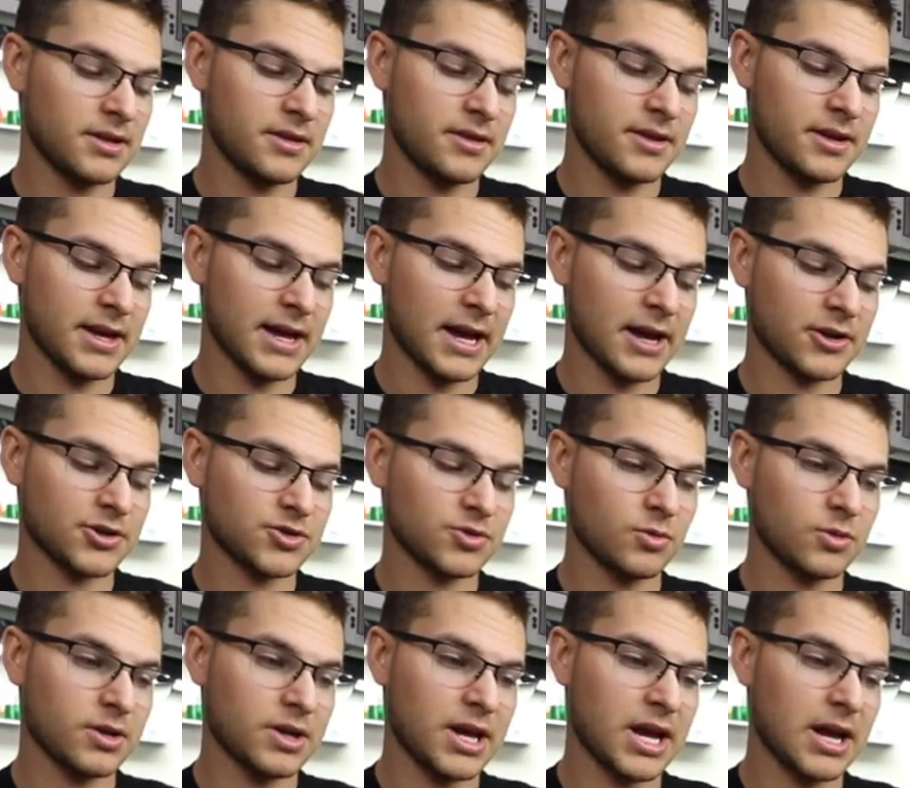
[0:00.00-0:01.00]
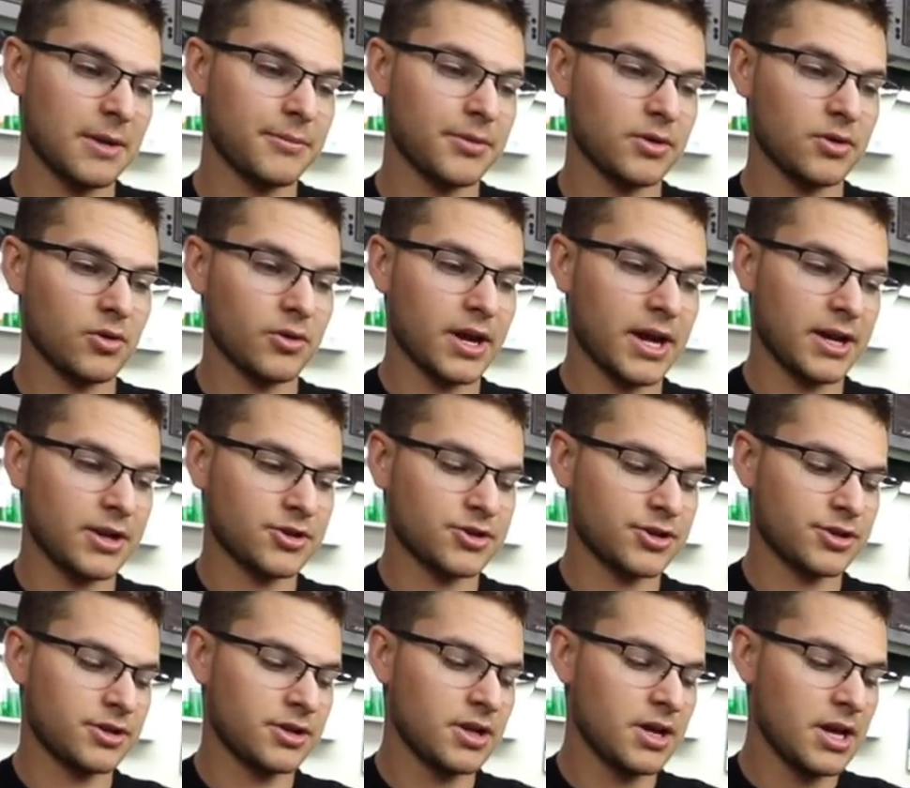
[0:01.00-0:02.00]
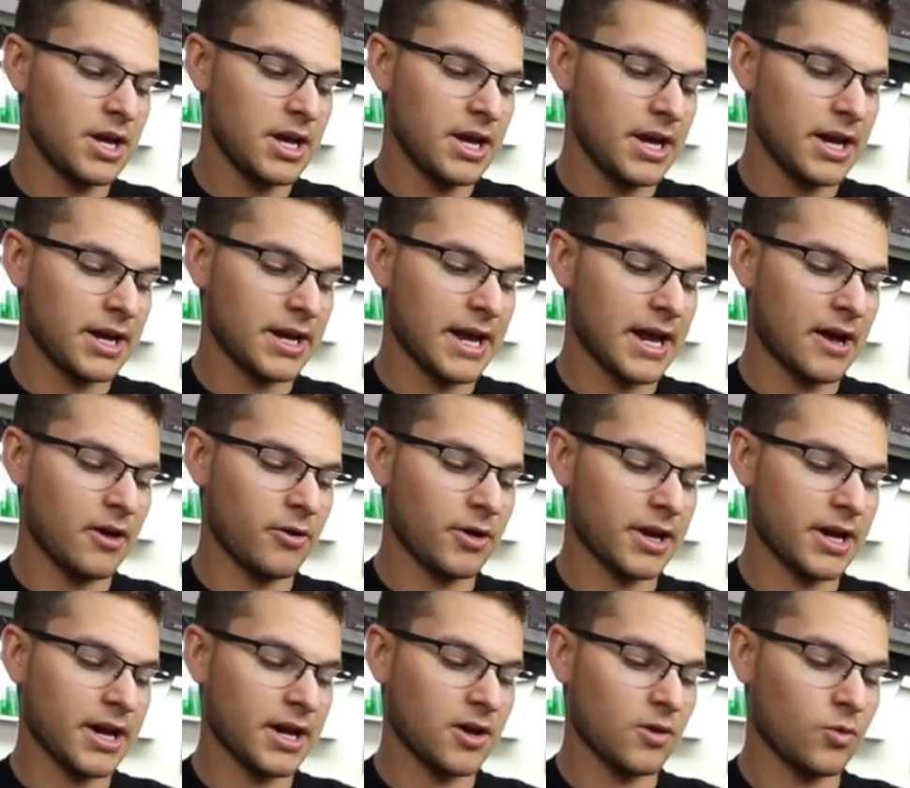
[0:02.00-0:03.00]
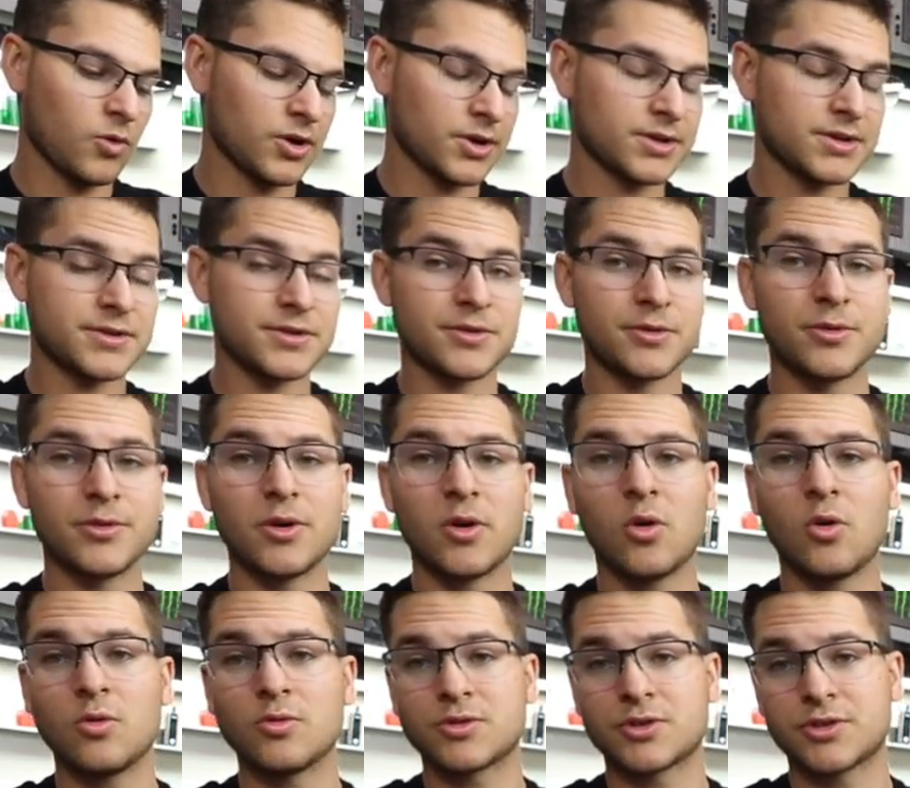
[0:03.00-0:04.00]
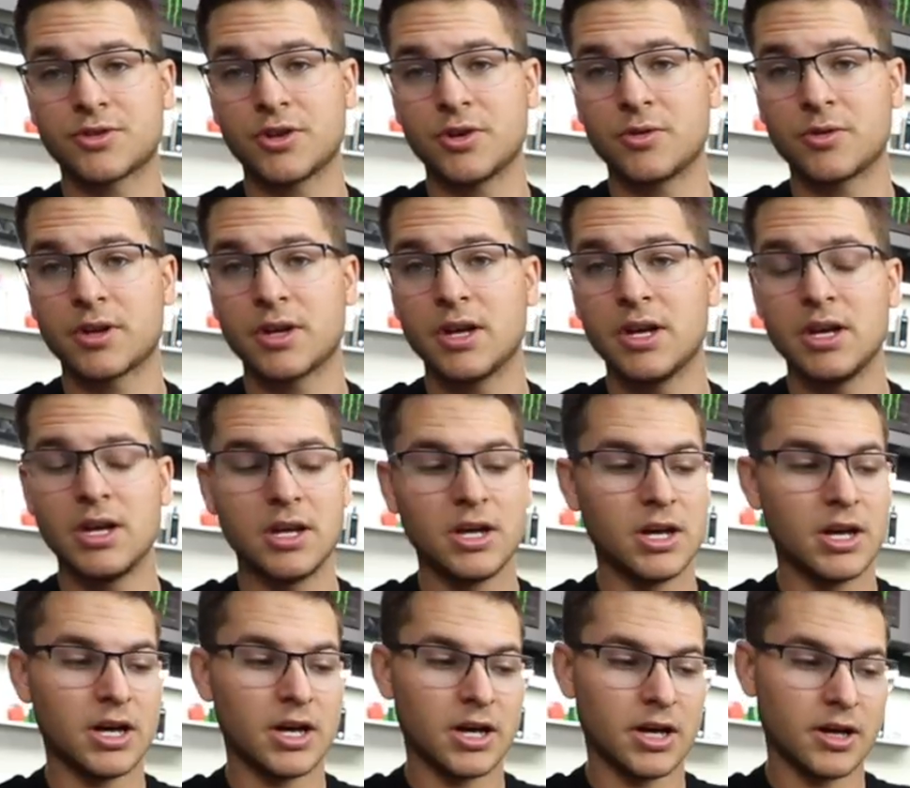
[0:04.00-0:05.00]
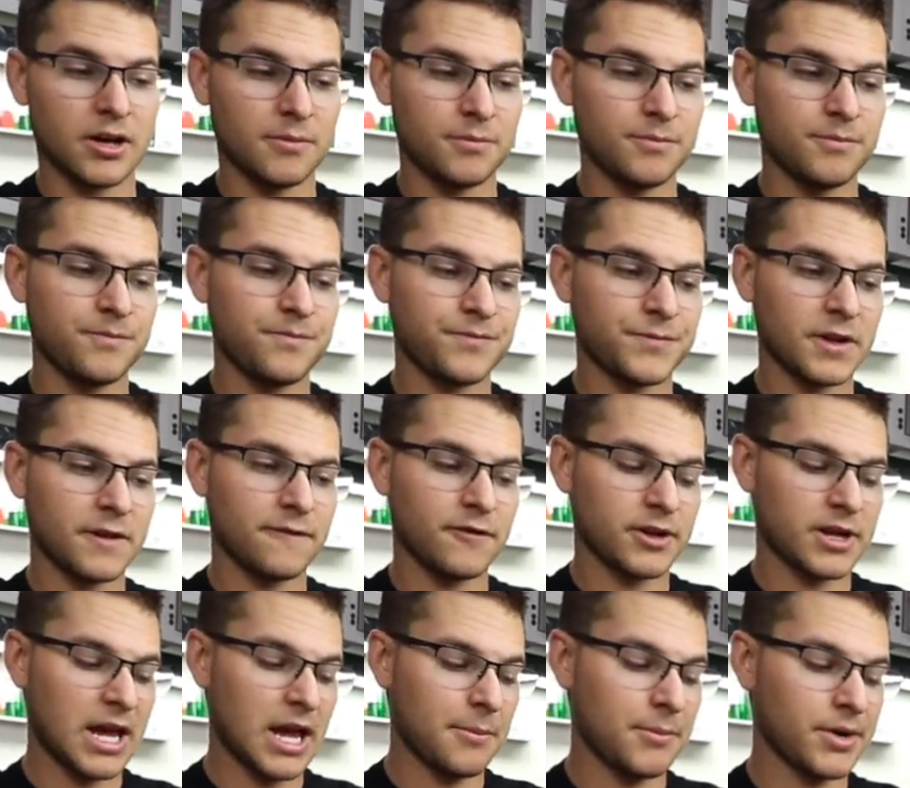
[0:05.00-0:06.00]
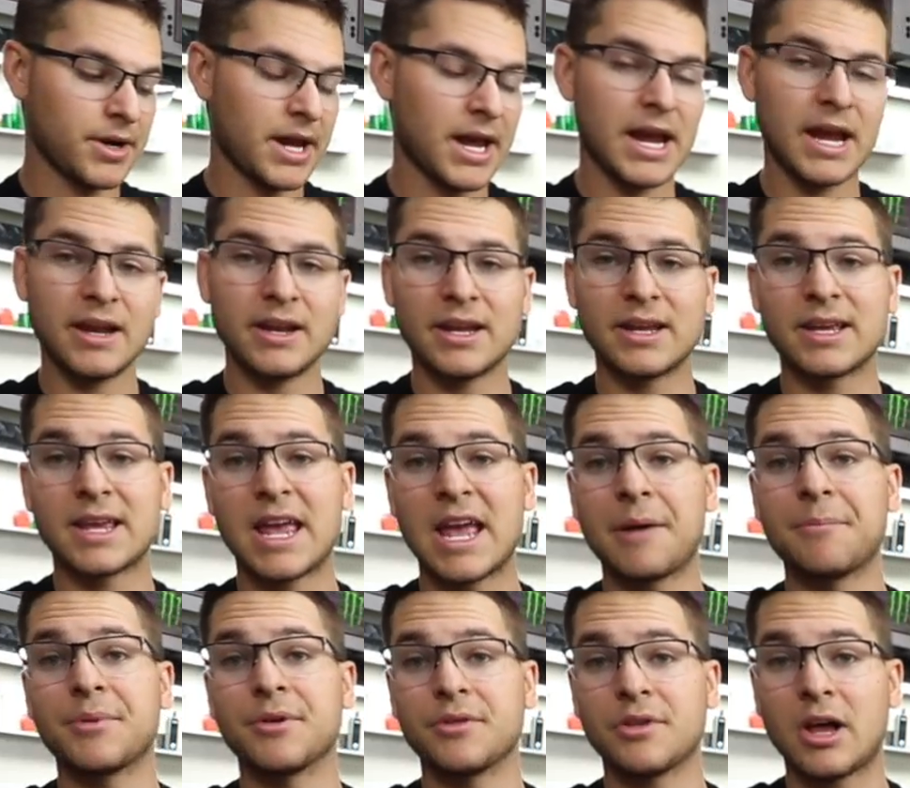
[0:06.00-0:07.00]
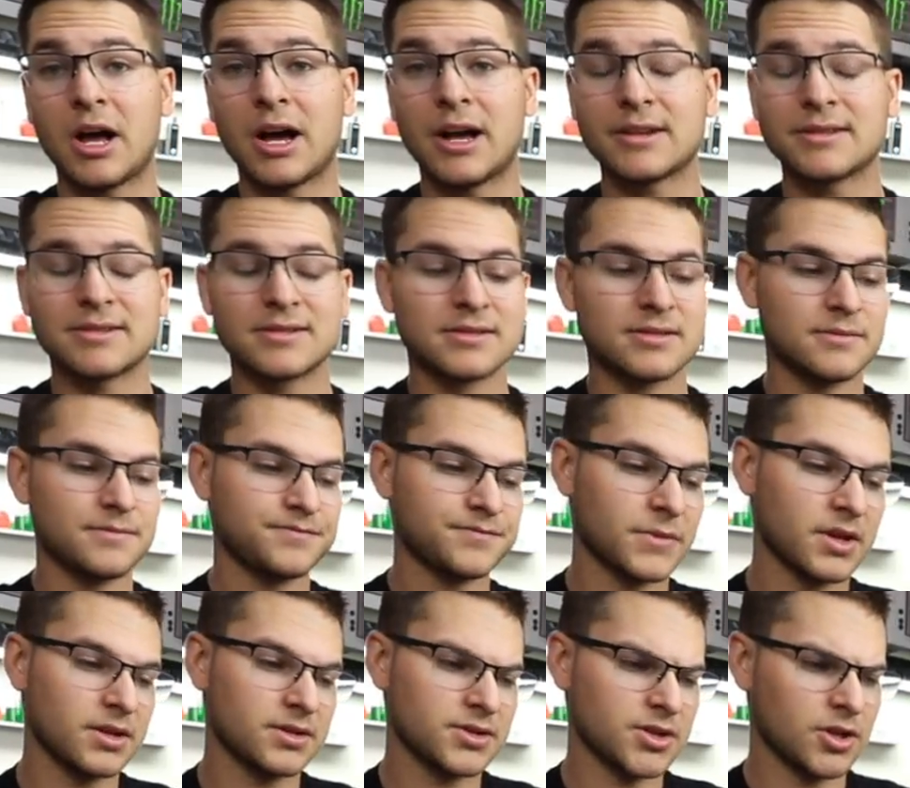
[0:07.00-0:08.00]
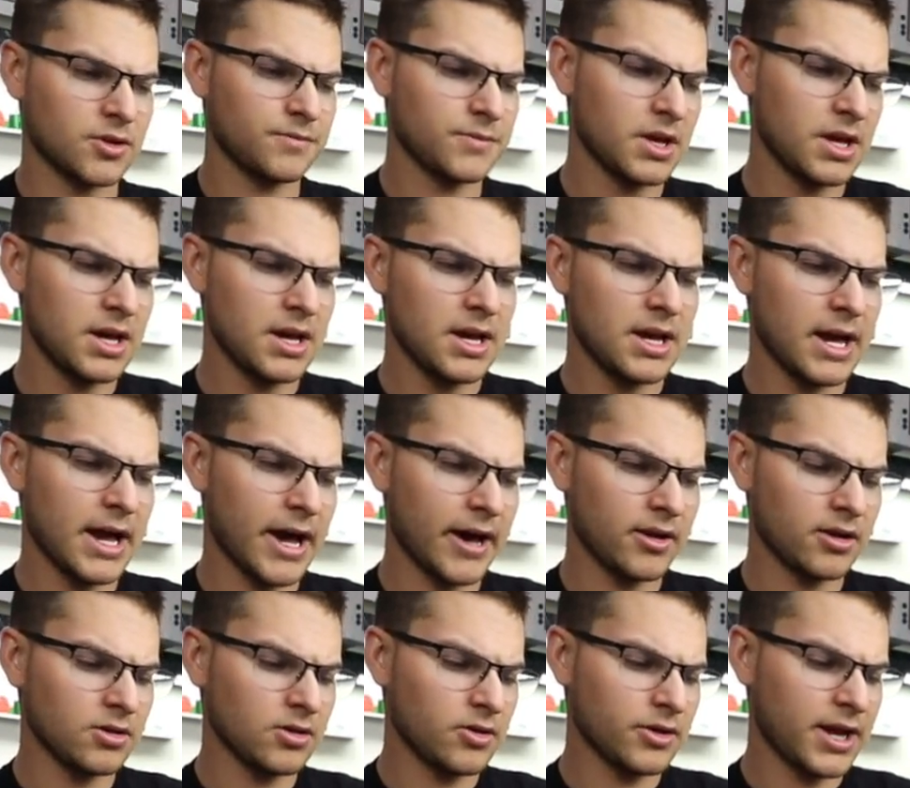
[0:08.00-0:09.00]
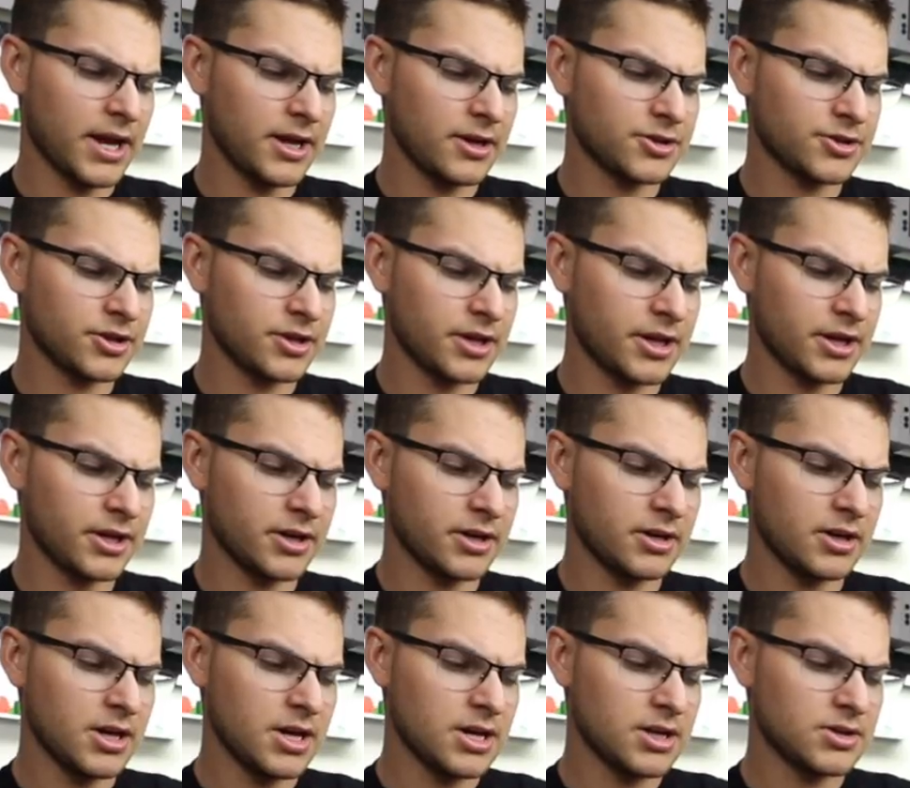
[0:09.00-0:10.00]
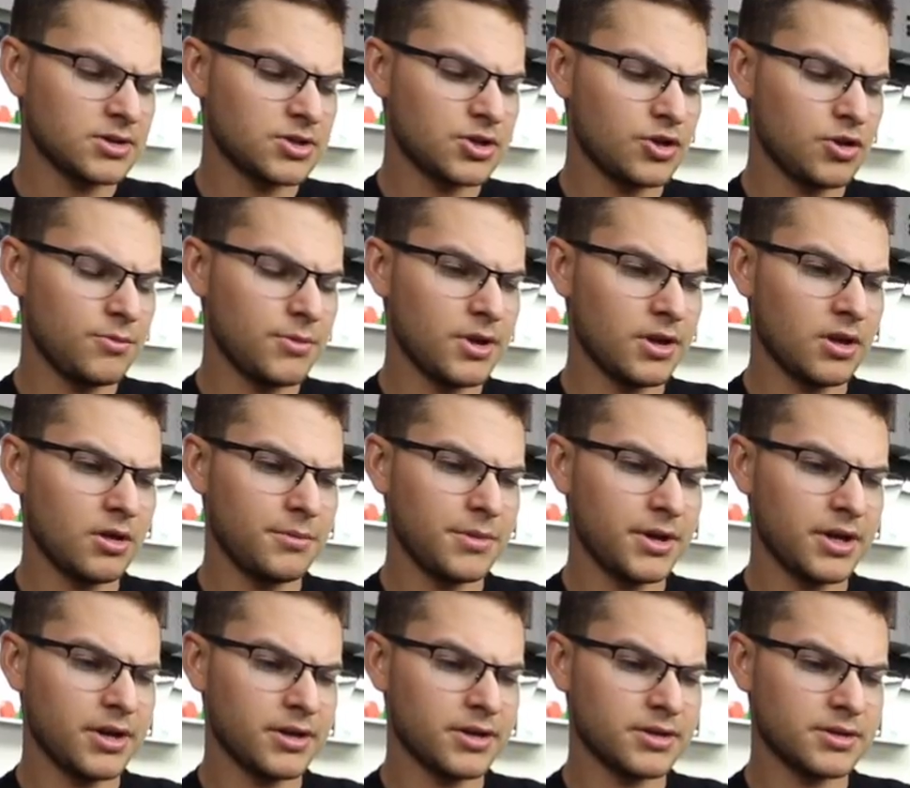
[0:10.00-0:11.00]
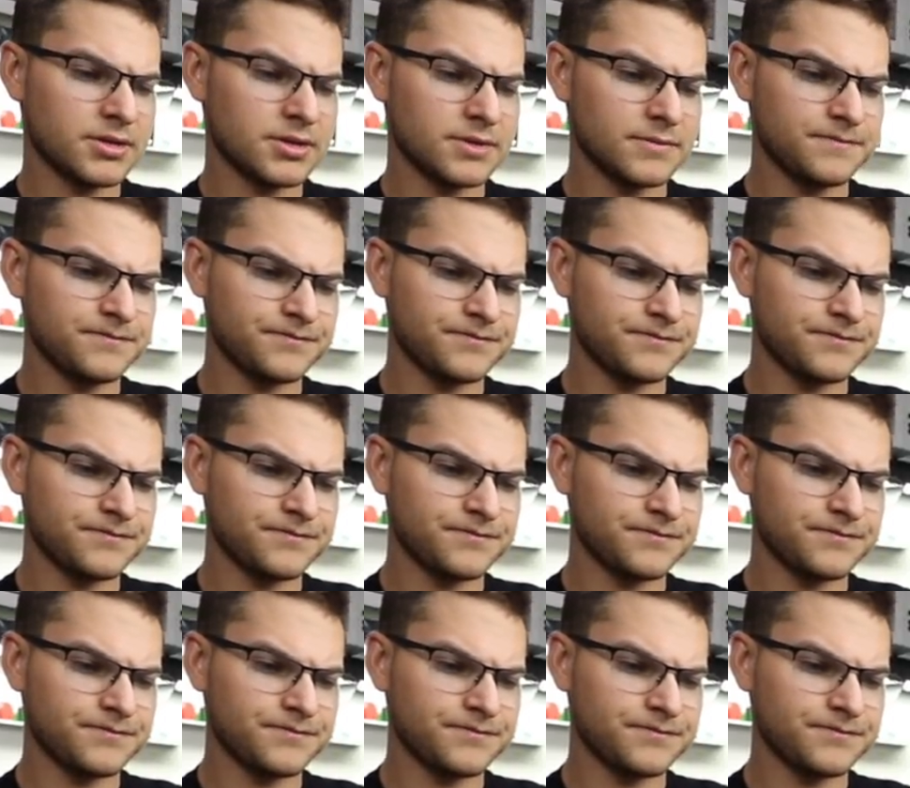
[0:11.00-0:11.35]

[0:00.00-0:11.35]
the actual camber location and how it kind of works through the whole stroke for camber gain and camber loss. So outer location here, 2mm.